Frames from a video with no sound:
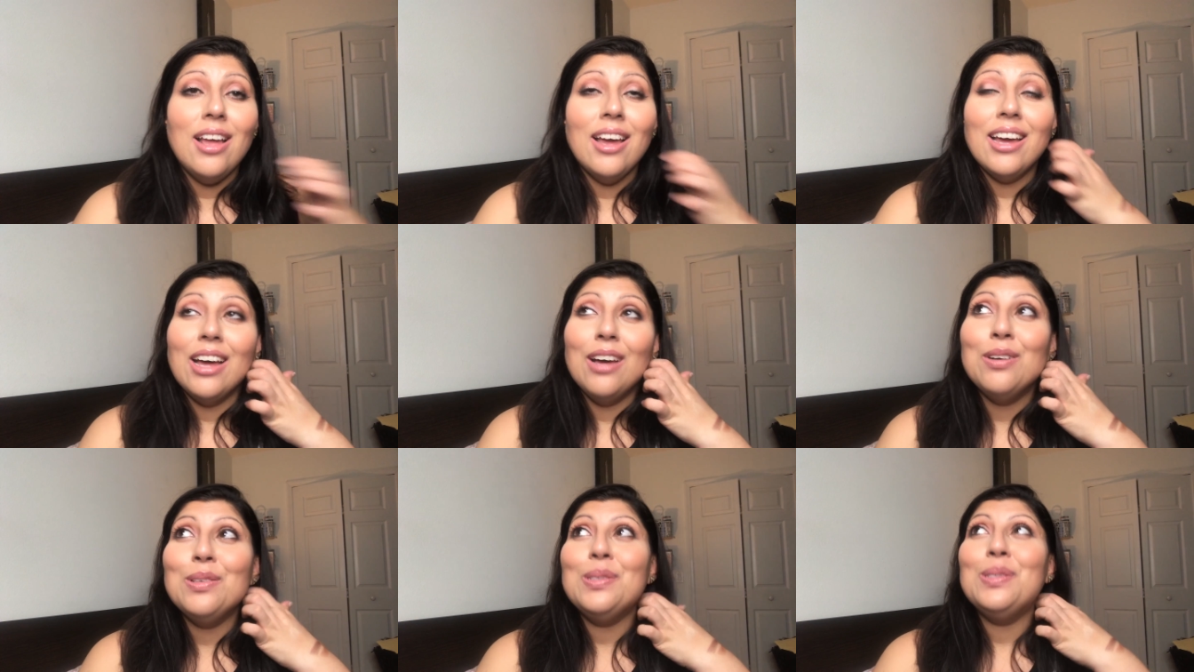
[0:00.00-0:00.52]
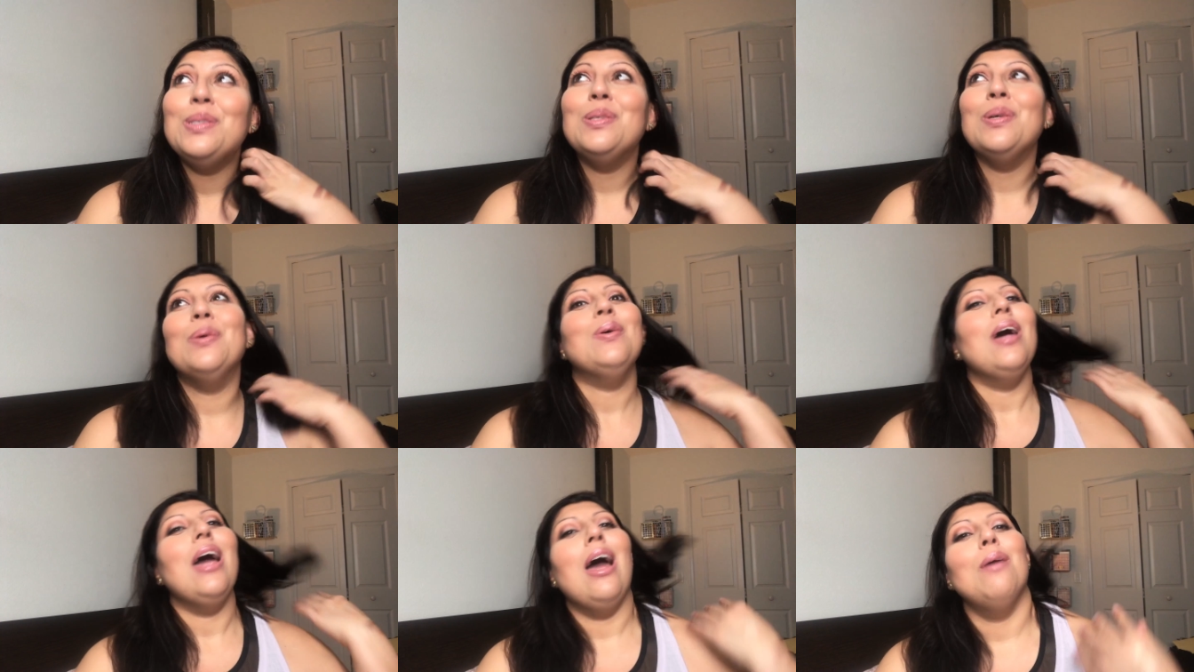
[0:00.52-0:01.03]
Like, I was
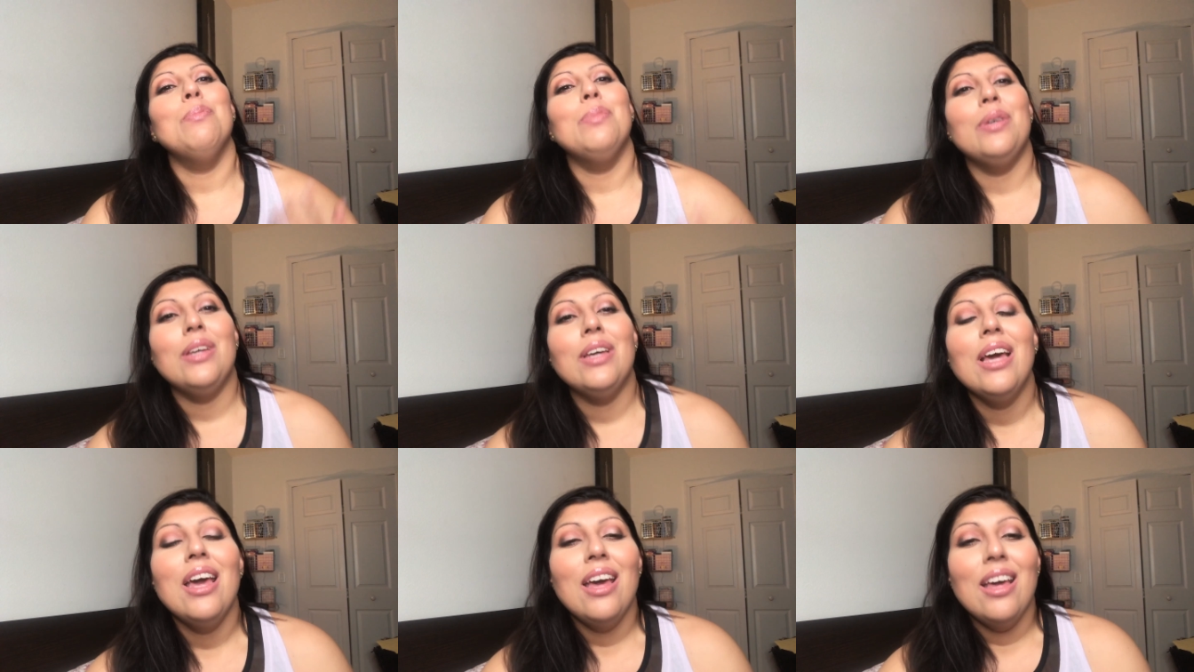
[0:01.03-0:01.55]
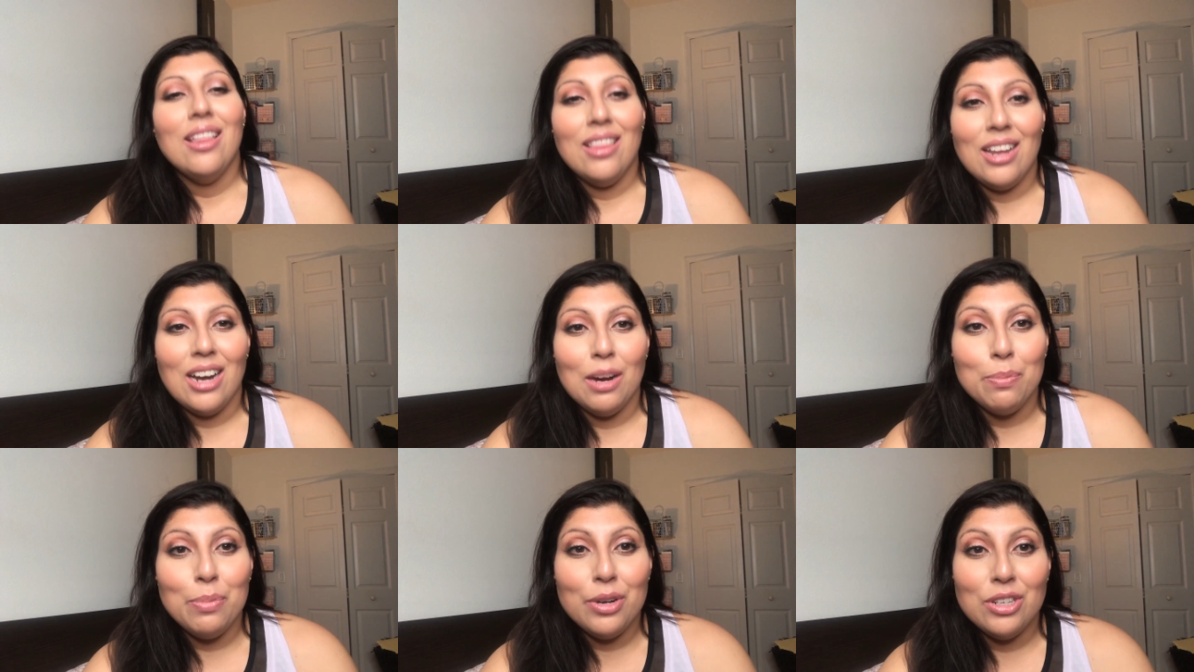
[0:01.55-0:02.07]
so happy
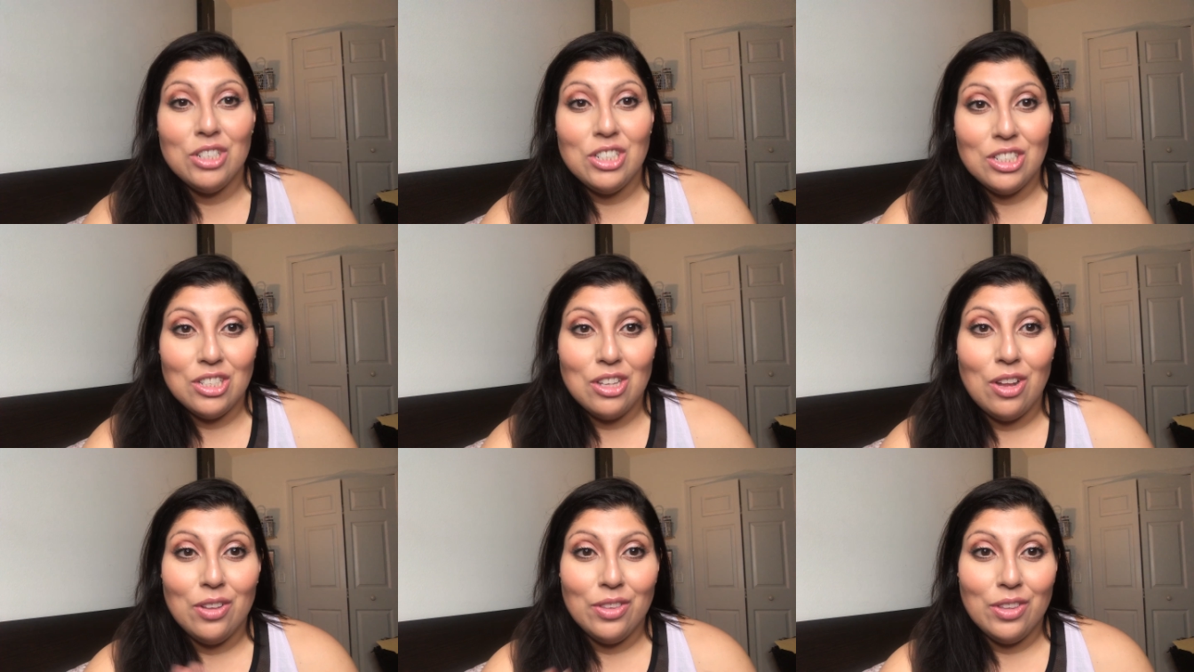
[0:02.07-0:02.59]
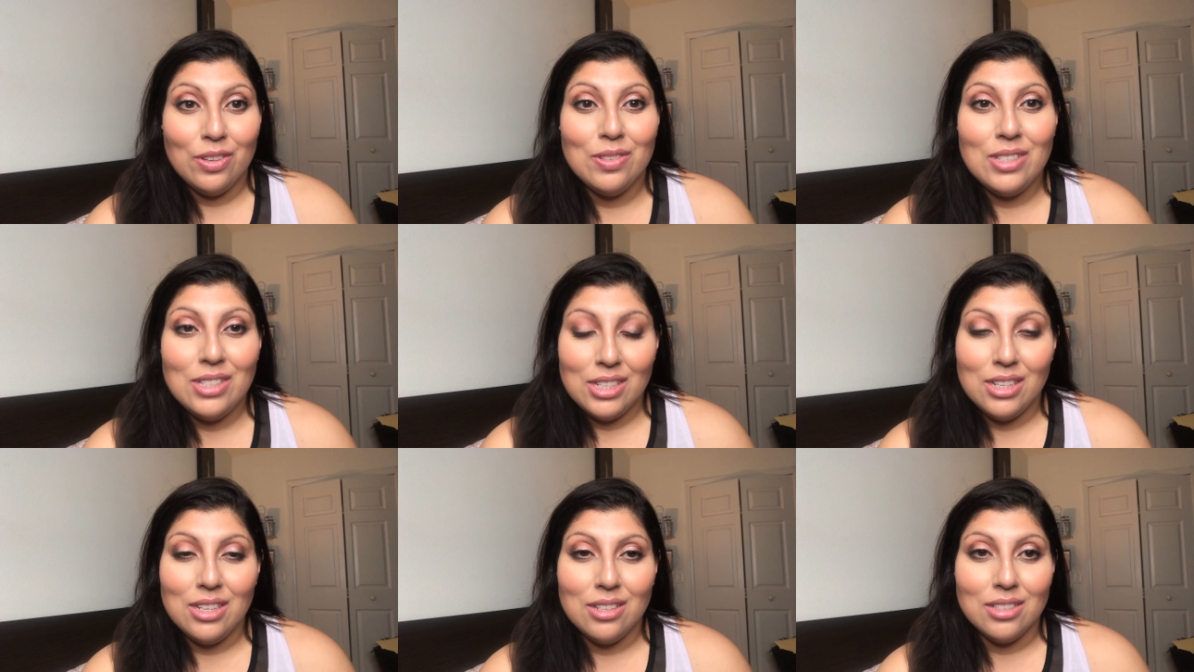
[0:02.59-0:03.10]
that I purchased all
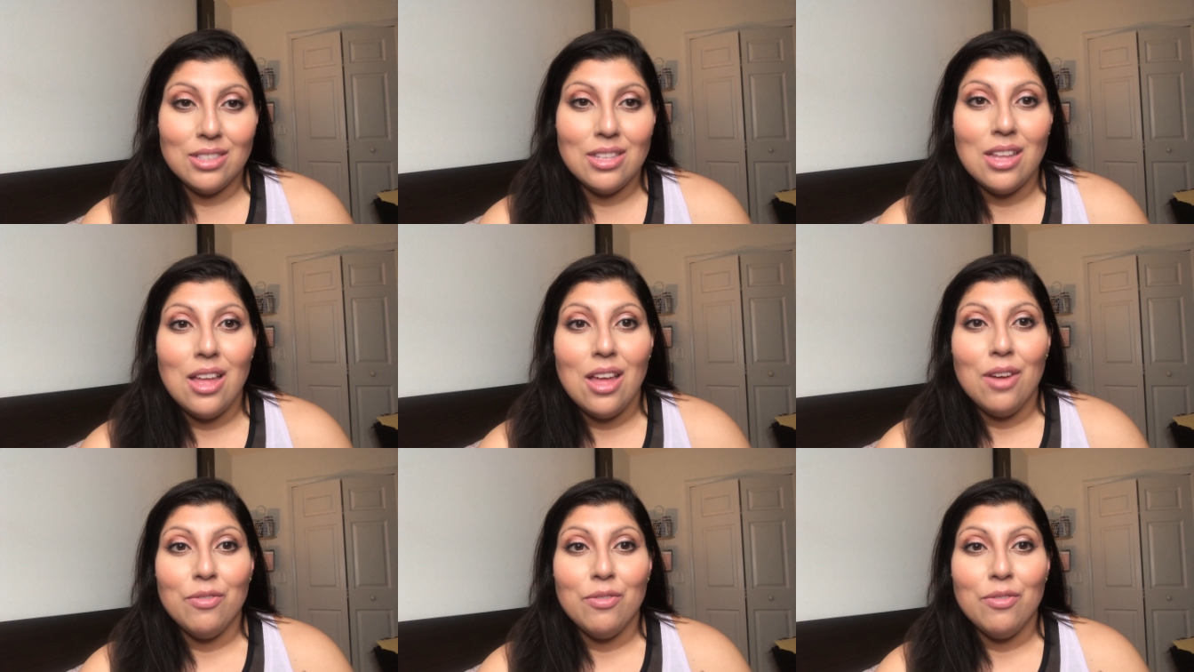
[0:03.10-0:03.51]
those things